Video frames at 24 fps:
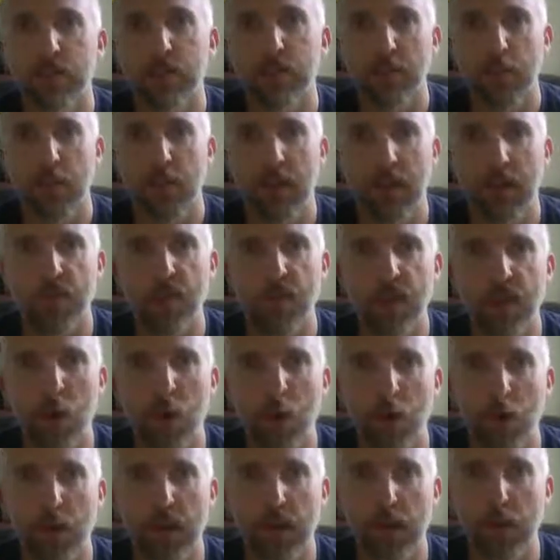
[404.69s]
search out The
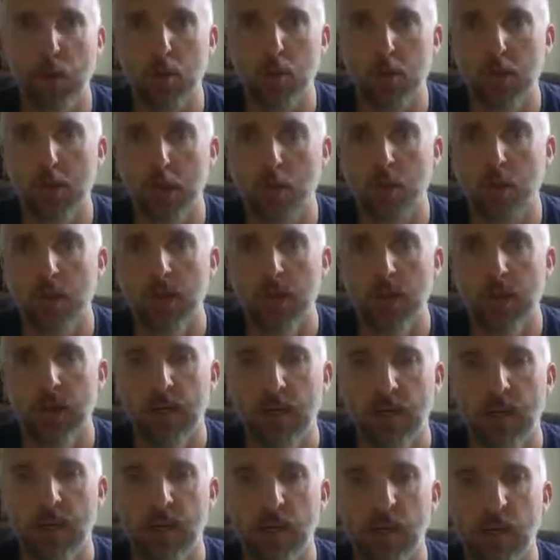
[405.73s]
REO Show,
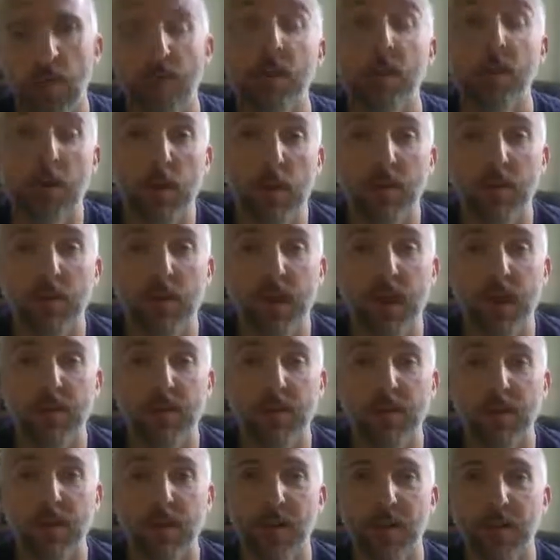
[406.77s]
and hopefully you can find
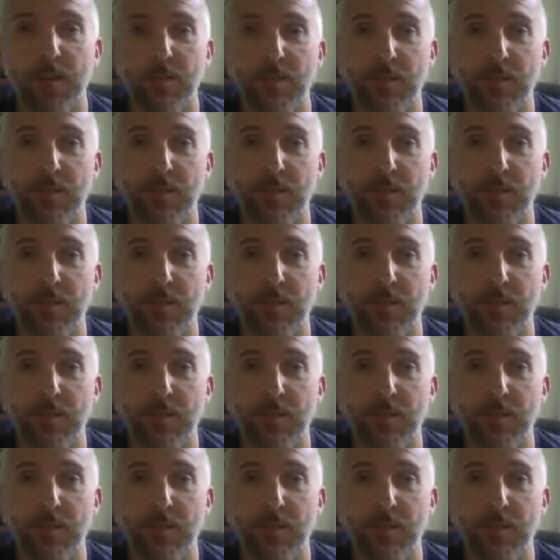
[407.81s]
us there.